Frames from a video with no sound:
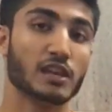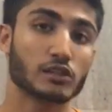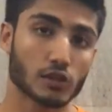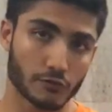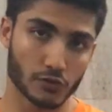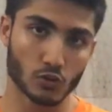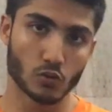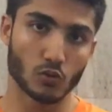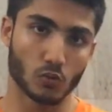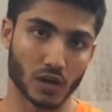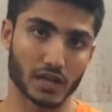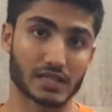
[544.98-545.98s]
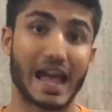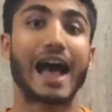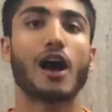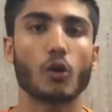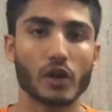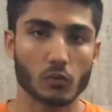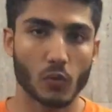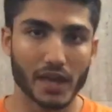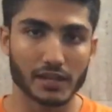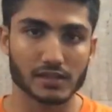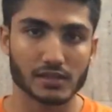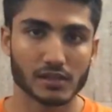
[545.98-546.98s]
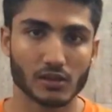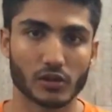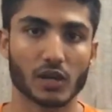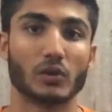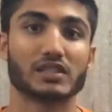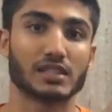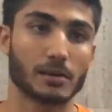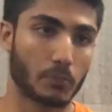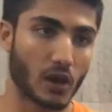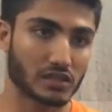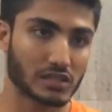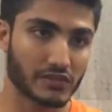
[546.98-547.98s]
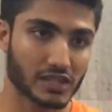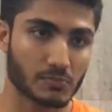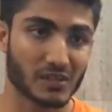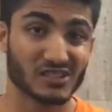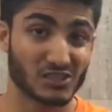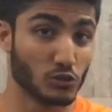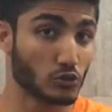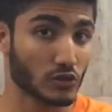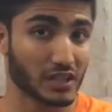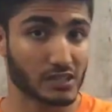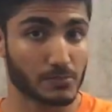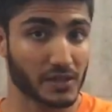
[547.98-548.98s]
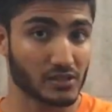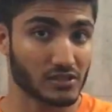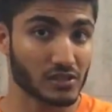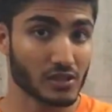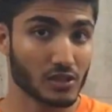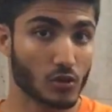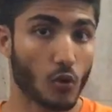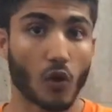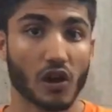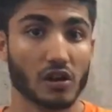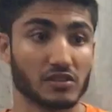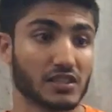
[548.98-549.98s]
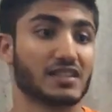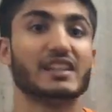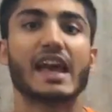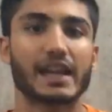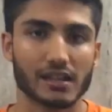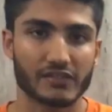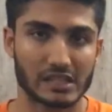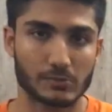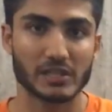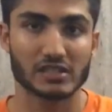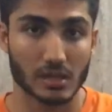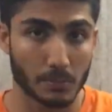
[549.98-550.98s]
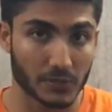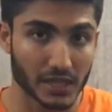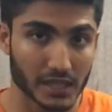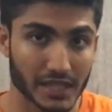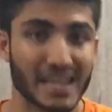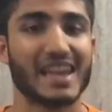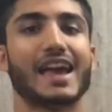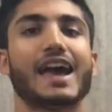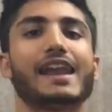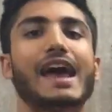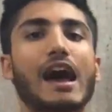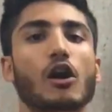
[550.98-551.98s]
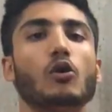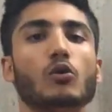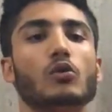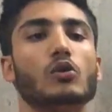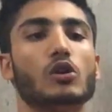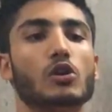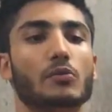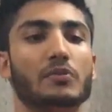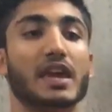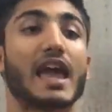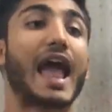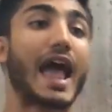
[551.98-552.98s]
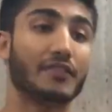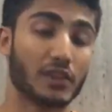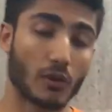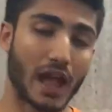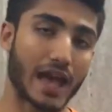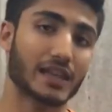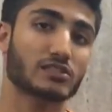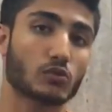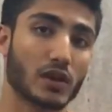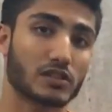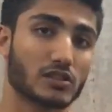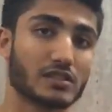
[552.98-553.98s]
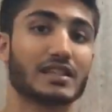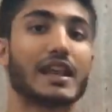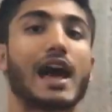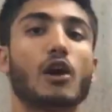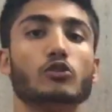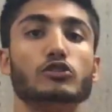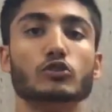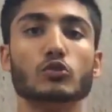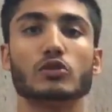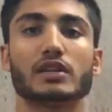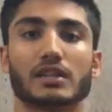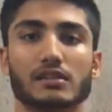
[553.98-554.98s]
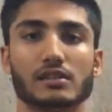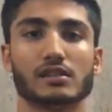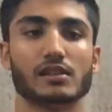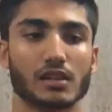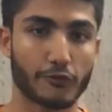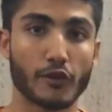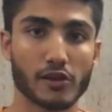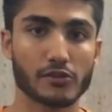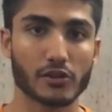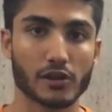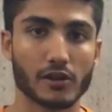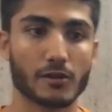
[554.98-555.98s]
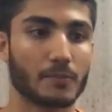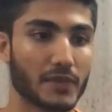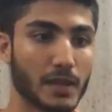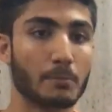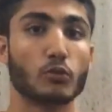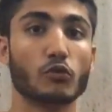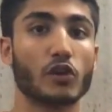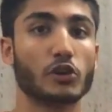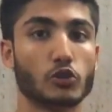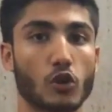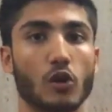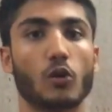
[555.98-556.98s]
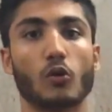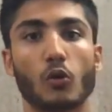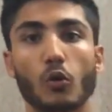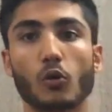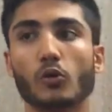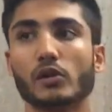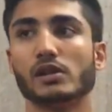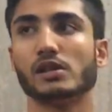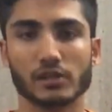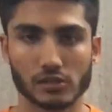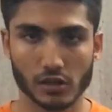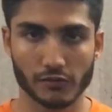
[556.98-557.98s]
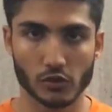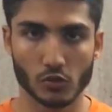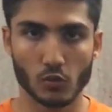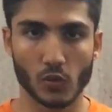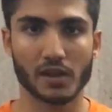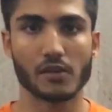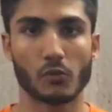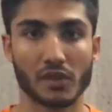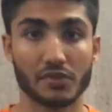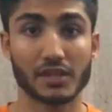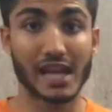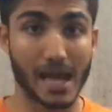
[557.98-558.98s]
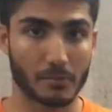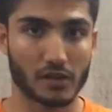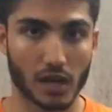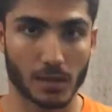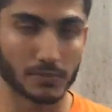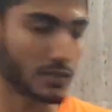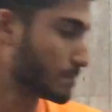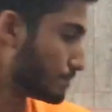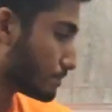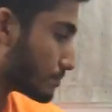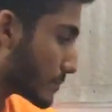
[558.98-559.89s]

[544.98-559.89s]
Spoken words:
interview was, how it went. Okay, was it a positive experience, neutral experience, or just a negative experience completely? And how they were asked questions, and how you can further improve on your own interview when the time comes.